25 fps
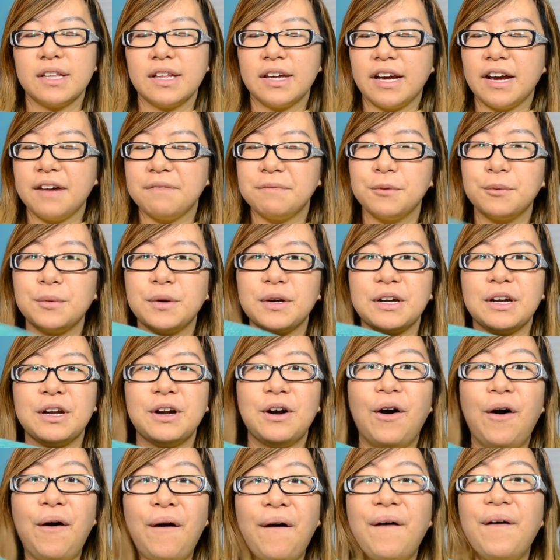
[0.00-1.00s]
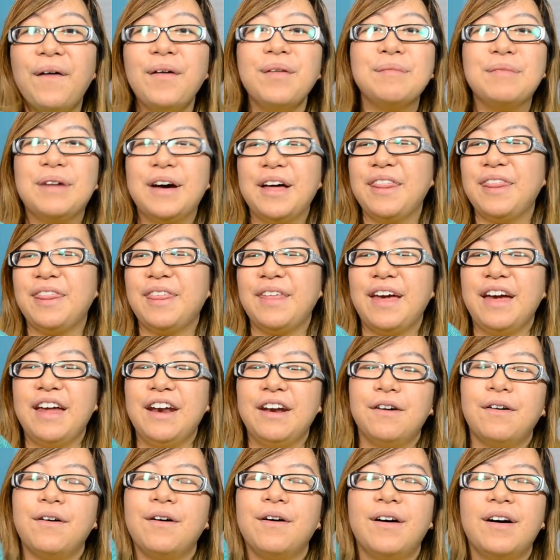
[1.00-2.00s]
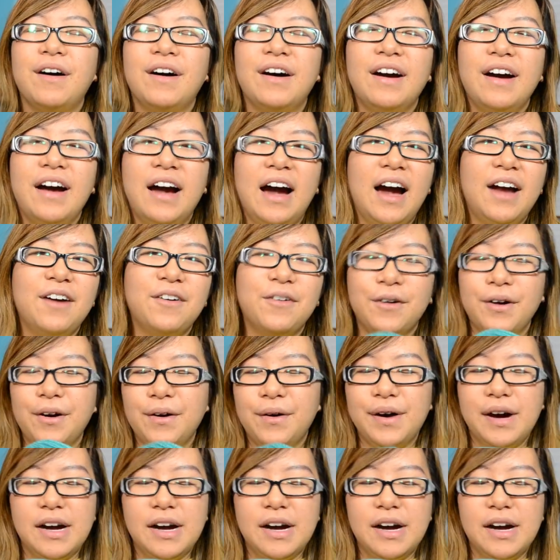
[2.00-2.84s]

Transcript: Like I've been wearing it all month and oh, I don't know.